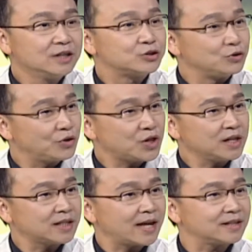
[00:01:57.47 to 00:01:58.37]
Do you
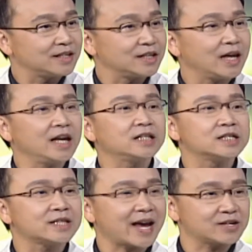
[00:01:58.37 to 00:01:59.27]
think that the
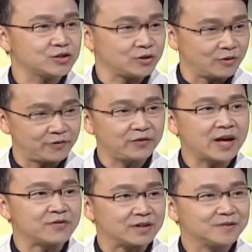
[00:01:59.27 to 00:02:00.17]
international
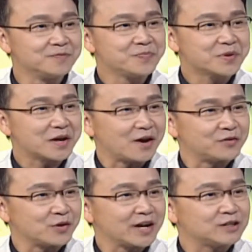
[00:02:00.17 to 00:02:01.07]
flavor
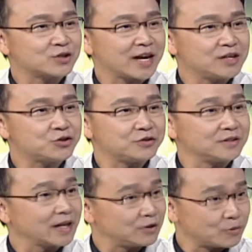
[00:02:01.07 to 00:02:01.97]
of your
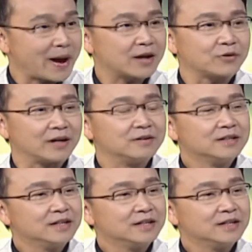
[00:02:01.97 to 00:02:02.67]
education and your background